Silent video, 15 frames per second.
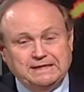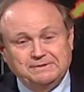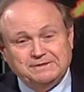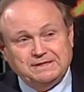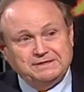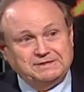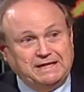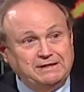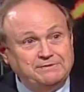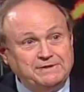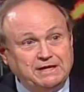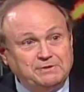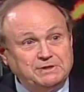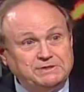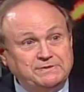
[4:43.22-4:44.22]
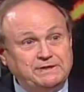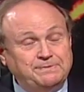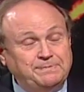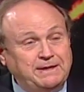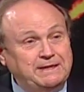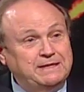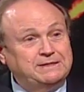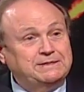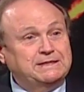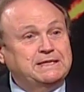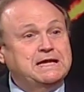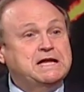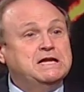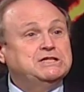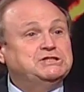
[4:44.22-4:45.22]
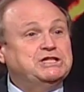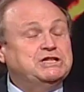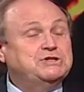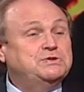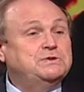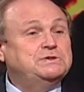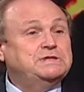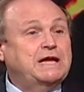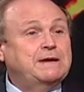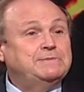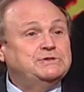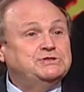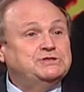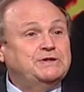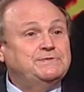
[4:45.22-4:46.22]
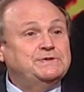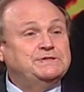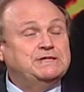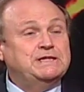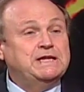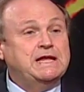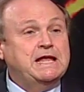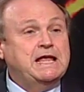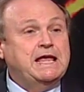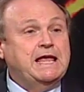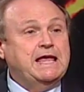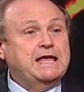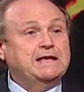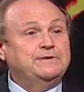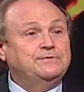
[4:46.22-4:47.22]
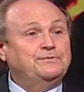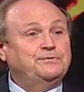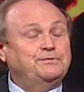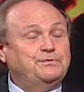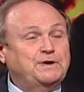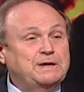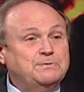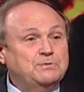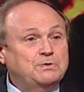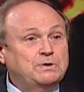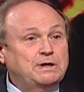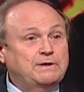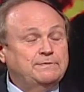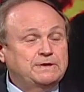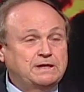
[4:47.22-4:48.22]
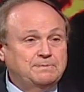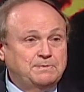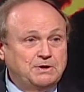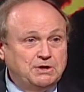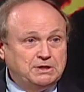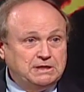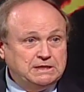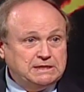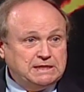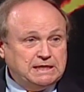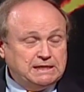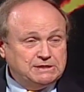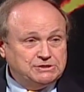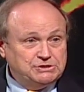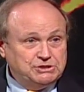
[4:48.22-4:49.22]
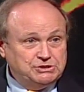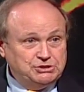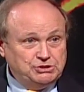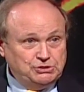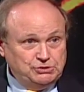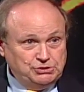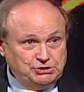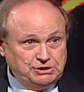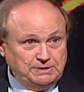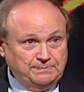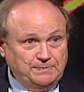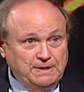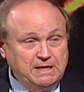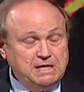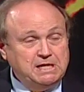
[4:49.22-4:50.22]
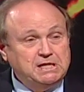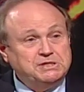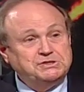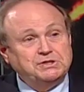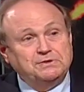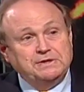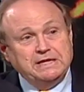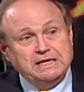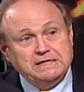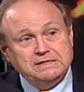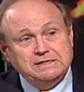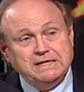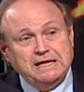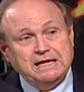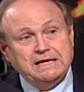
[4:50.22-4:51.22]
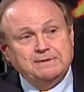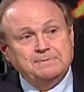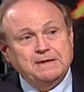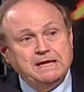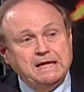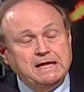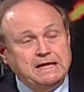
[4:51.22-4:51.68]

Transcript: he was a signer of the Declaration of Independence and teacher of Thomas Jefferson and framer of the American Constitution. So his name